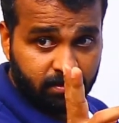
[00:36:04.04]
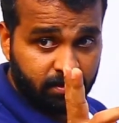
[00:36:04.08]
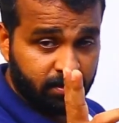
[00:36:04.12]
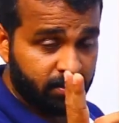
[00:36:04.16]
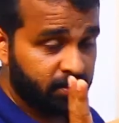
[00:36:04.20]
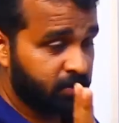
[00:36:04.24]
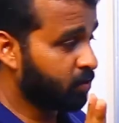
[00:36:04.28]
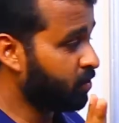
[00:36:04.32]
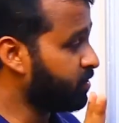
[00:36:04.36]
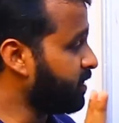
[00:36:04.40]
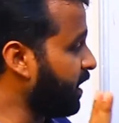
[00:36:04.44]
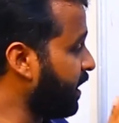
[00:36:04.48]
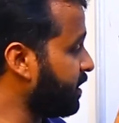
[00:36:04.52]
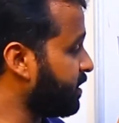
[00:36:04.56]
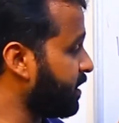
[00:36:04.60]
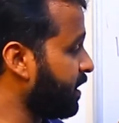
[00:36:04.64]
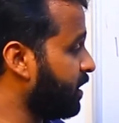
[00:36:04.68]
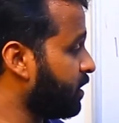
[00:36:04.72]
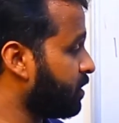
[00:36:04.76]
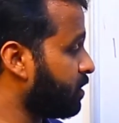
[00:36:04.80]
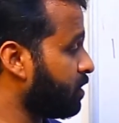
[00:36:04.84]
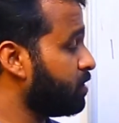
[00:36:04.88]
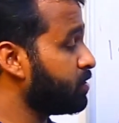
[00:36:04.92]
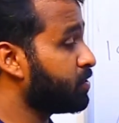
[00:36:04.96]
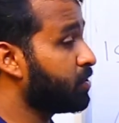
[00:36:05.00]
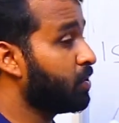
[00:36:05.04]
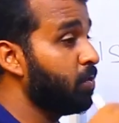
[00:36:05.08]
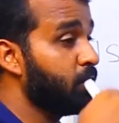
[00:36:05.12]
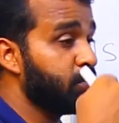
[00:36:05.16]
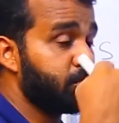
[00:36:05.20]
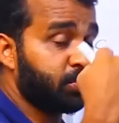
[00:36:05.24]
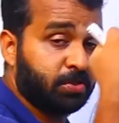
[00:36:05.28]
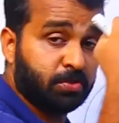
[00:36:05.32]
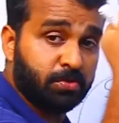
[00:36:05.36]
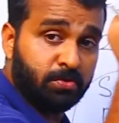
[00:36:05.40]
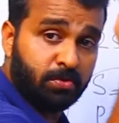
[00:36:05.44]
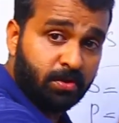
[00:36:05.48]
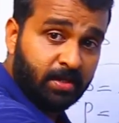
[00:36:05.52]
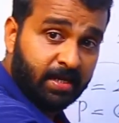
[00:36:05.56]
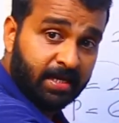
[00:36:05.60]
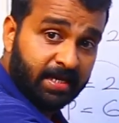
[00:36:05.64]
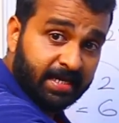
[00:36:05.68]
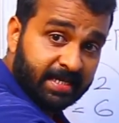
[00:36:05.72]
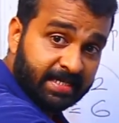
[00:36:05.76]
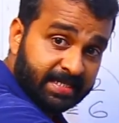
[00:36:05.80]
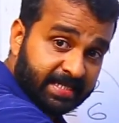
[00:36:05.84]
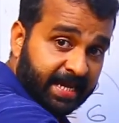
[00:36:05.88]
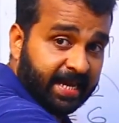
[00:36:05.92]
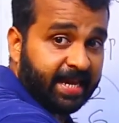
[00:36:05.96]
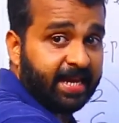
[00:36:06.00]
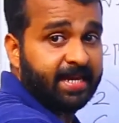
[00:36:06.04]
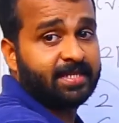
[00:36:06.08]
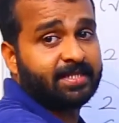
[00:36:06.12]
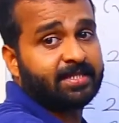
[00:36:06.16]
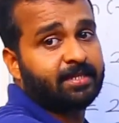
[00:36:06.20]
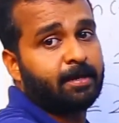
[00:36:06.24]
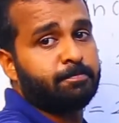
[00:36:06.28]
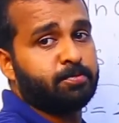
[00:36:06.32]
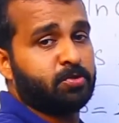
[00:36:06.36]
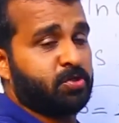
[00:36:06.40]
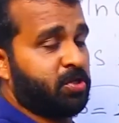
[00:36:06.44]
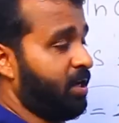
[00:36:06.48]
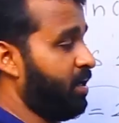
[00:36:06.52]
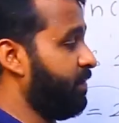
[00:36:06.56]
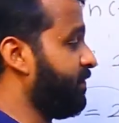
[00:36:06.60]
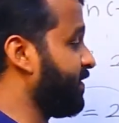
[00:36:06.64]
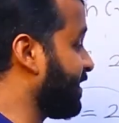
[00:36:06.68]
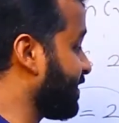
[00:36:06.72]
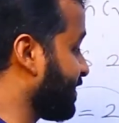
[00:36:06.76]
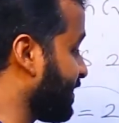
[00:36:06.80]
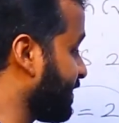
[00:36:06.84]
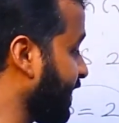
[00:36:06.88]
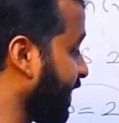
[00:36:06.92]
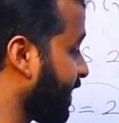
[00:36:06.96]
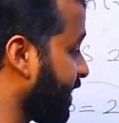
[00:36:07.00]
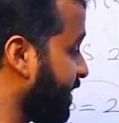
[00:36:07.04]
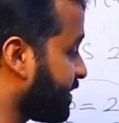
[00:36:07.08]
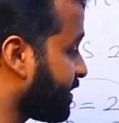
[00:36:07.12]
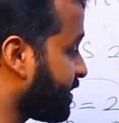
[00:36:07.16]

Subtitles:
So that electron goes to second subshell. Which is the second